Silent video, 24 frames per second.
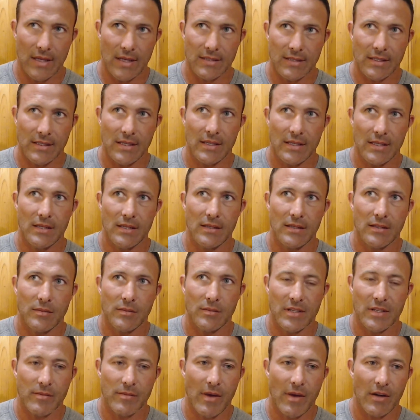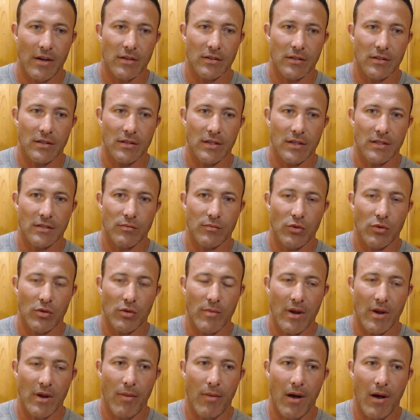as he speaks about in his book
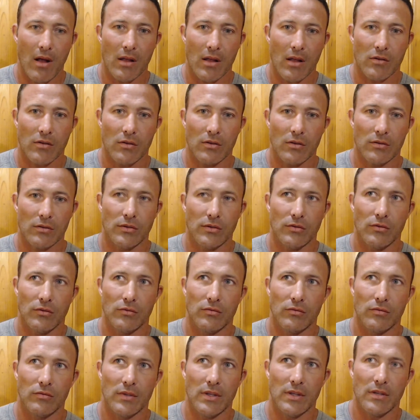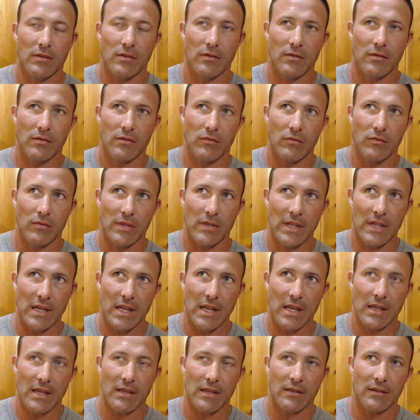Metabolical, you it,
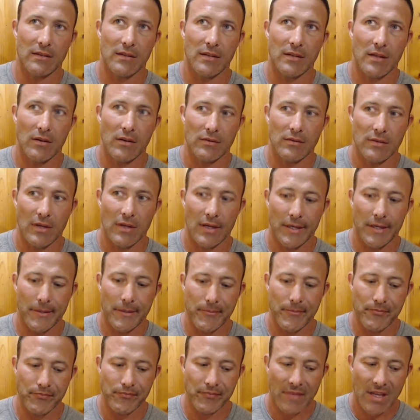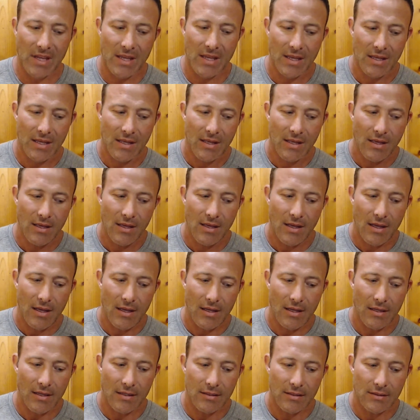eating um,
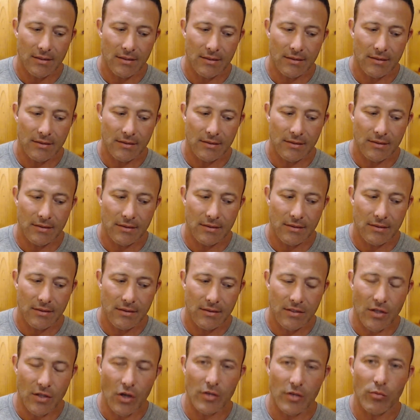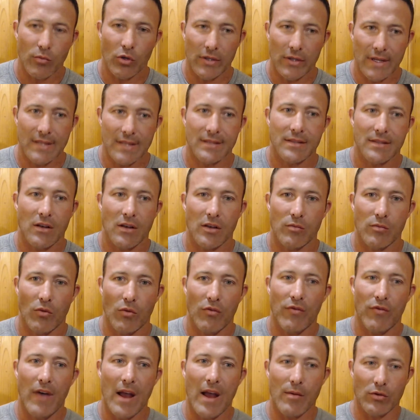uh, soluble and
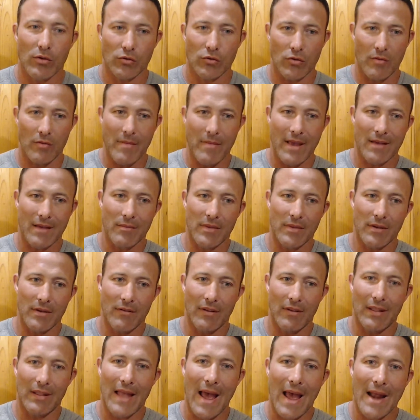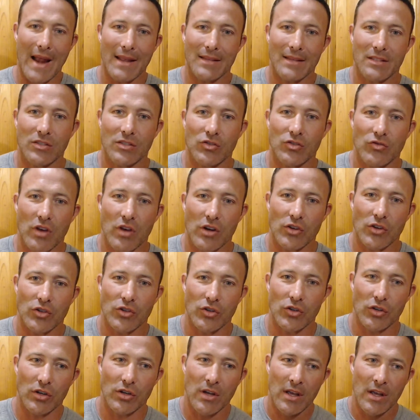insoluble fibers sort of make a bit of a lattice
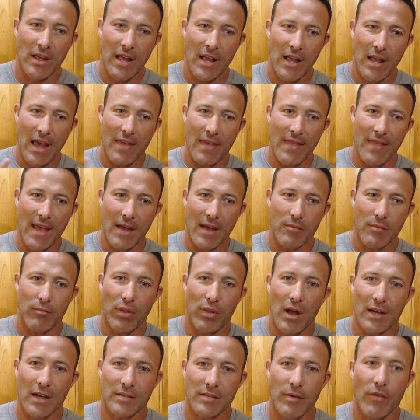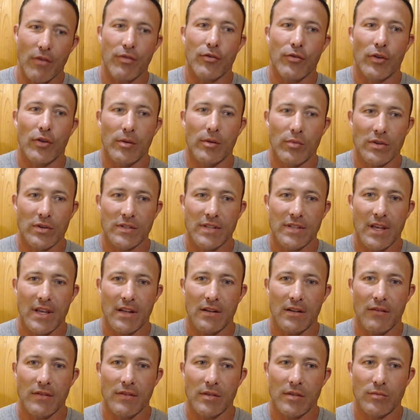structure, and that blocks about
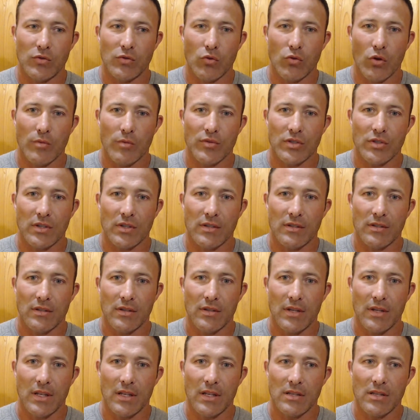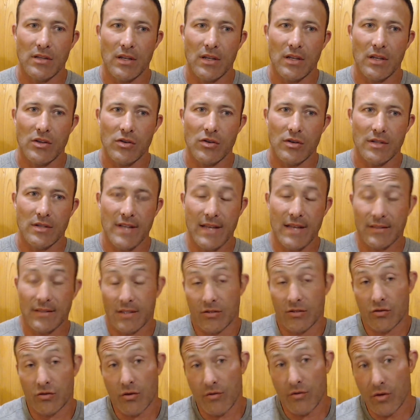30% of the absorption in, in your
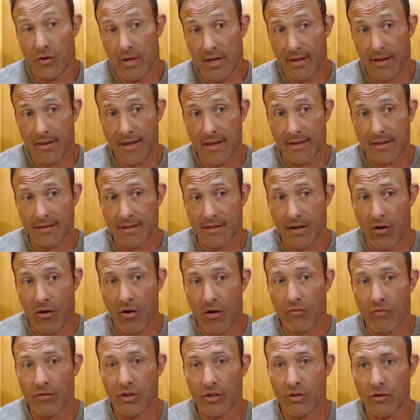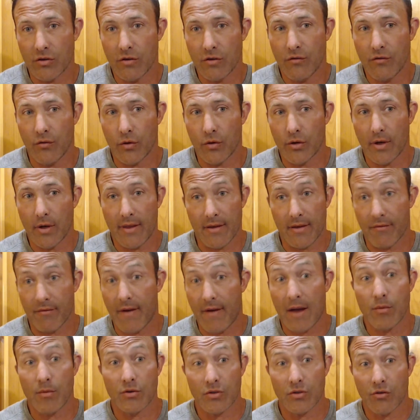intestine. So if you're eating things that aren't really good for you, I think
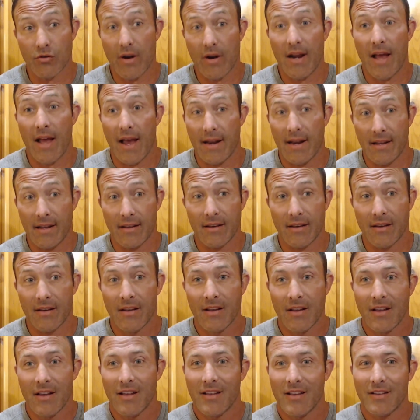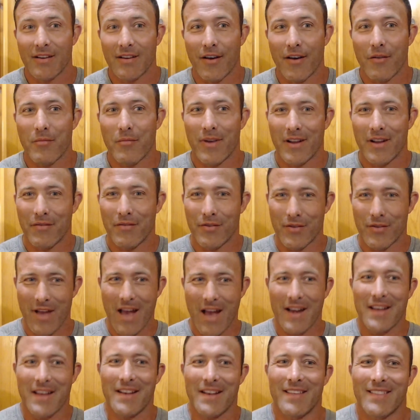fiber is a great idea, you know. But if you're
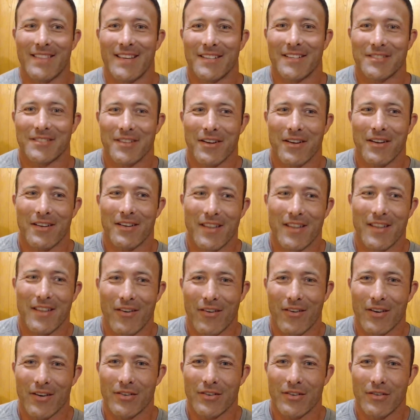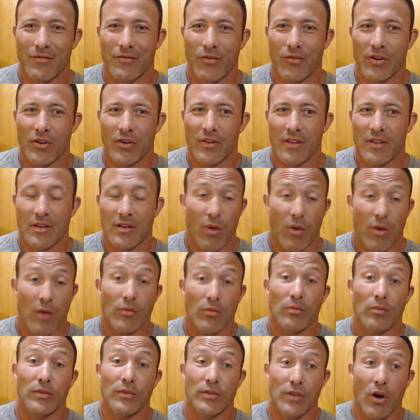not eating things that, that aren't good for you, then you
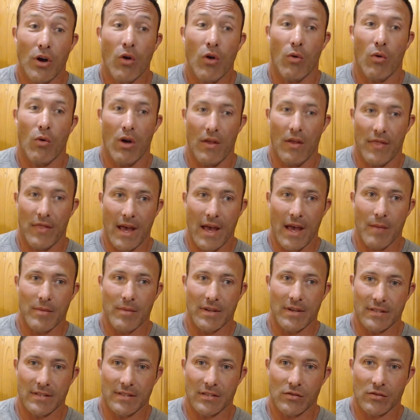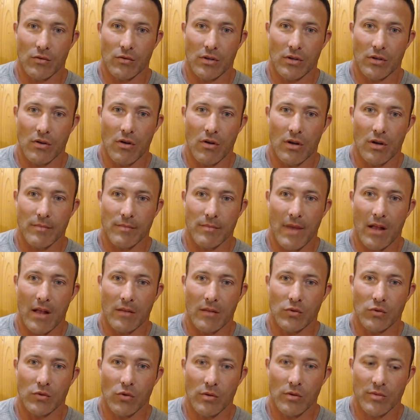probably don't want that because that's going to cause
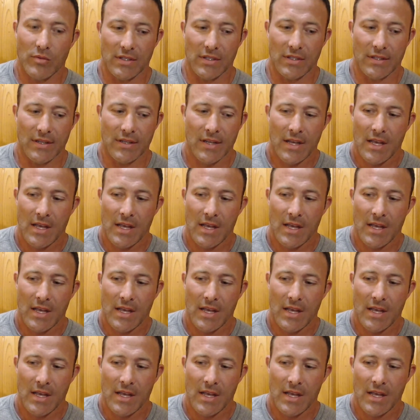malabsorption.